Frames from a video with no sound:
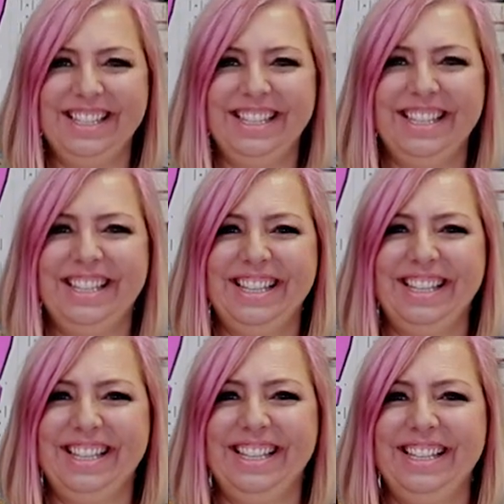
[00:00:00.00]

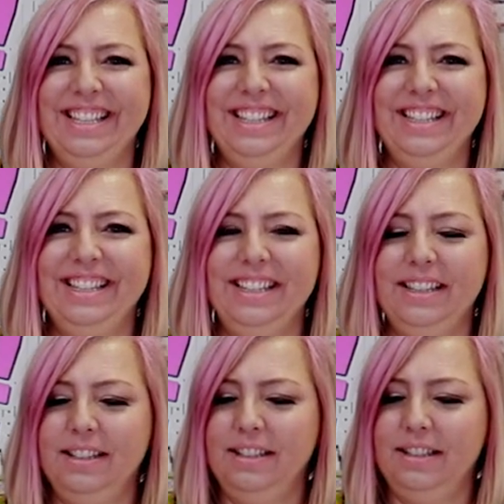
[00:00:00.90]

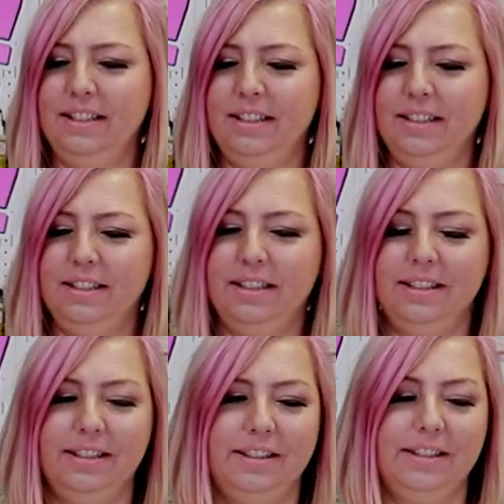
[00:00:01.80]

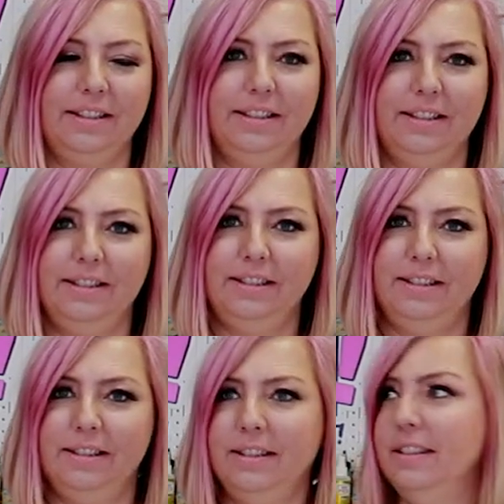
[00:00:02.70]

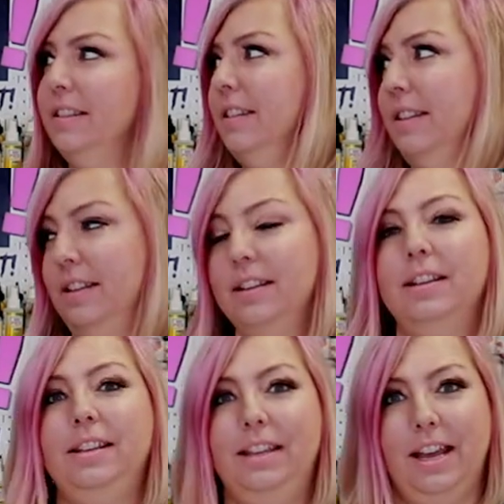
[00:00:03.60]
No words are spoken by the person on screen.